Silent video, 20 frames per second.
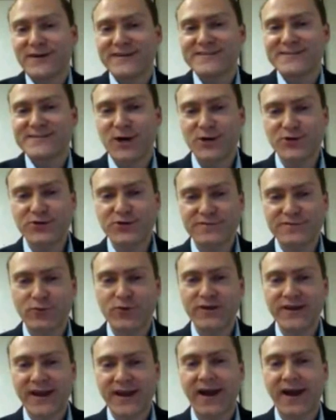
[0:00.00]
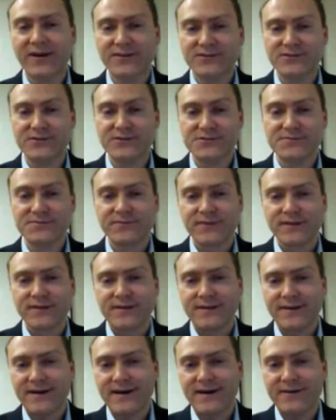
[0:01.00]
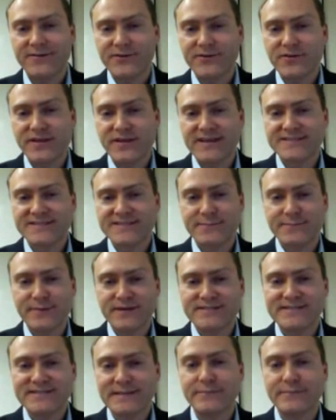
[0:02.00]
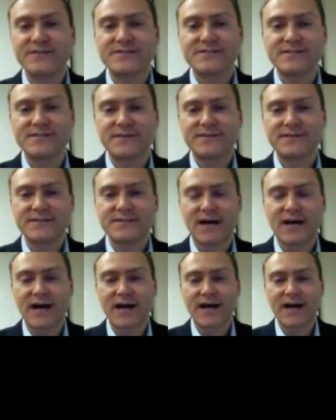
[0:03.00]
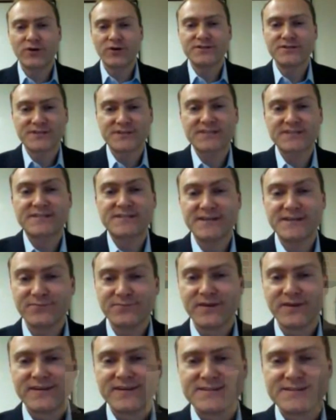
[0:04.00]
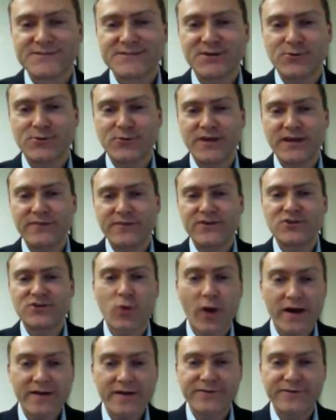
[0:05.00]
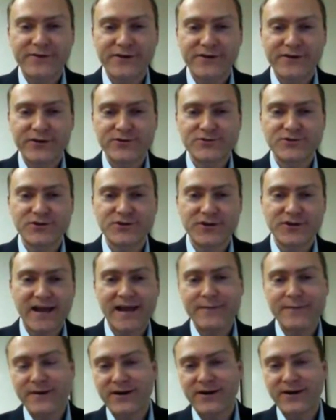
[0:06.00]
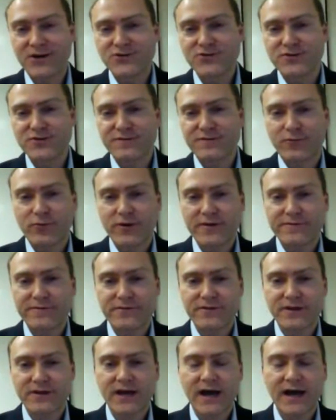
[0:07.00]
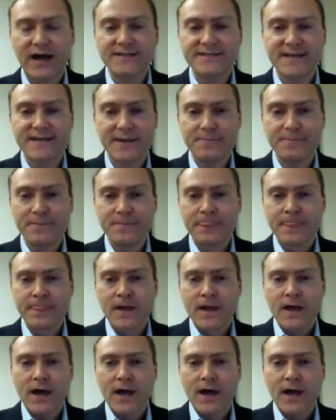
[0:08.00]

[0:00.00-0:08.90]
That's why it's 140 characters. The SMS limits at the time were 160, so we give you 20 for your username and 140 for the content.